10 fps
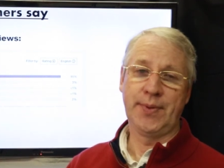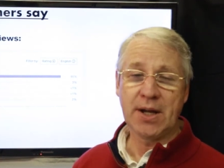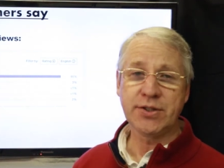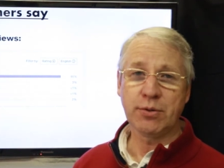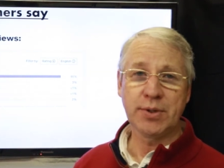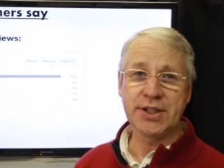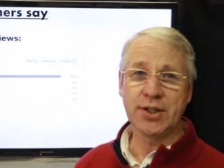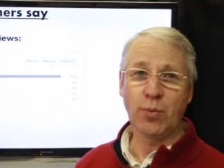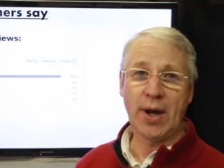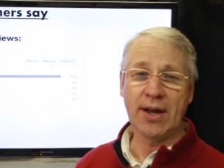There's a
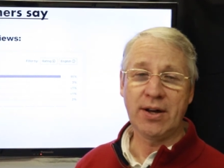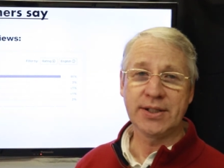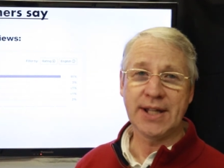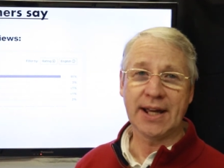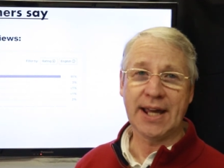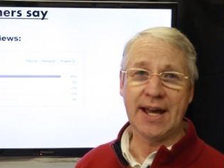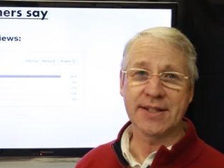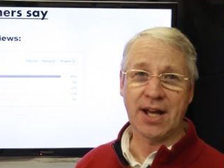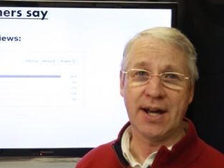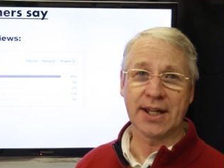reason why OnDeck
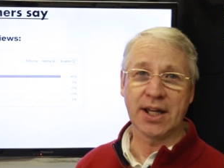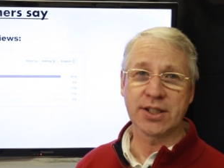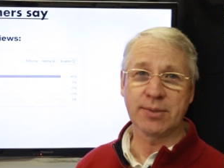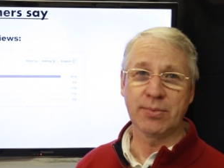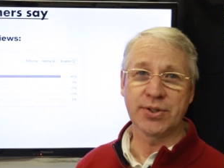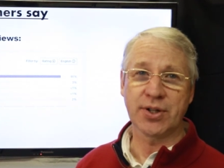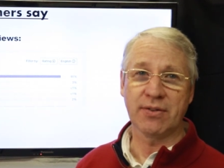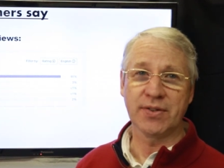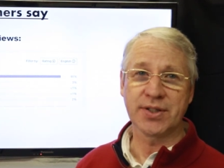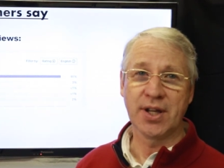has high customer
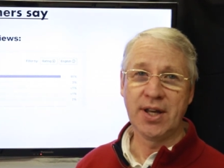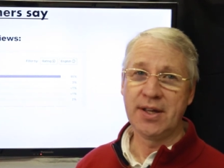service.